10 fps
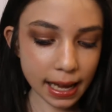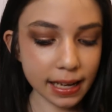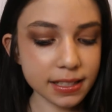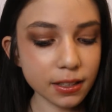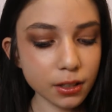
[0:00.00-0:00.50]

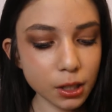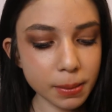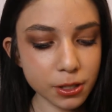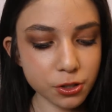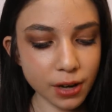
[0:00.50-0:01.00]
and it's a little
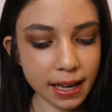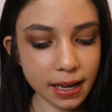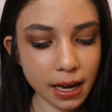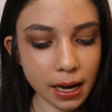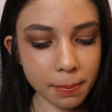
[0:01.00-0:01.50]
bit
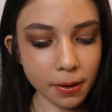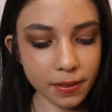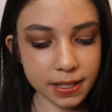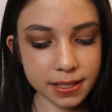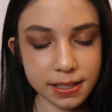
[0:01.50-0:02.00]
dried up
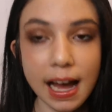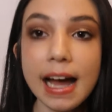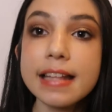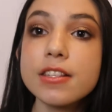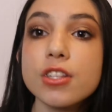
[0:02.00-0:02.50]
on the
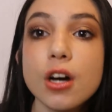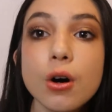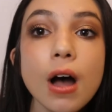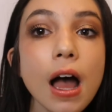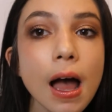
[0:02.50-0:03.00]
side, so,